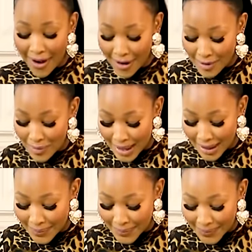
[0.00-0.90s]
on
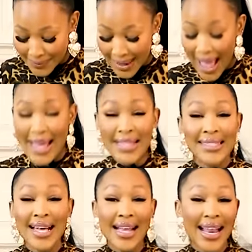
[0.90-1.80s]
me. I need to
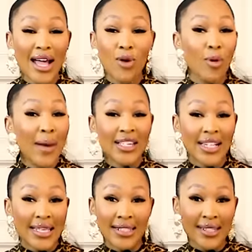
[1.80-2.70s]
say, like,
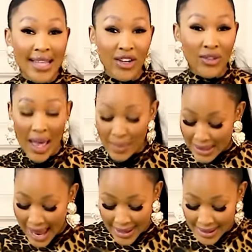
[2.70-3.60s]
he's in his natural
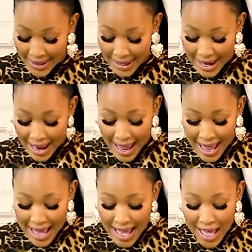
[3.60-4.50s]
habitat.
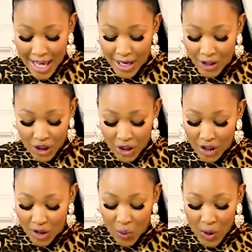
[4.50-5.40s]
He
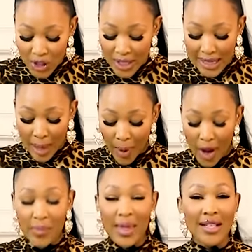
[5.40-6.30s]
just switches up
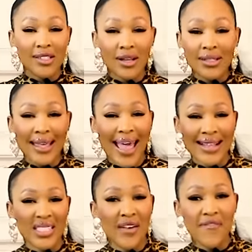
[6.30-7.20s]
on me and starts, like,
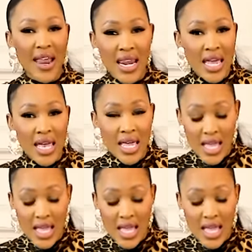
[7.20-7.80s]
acting funny.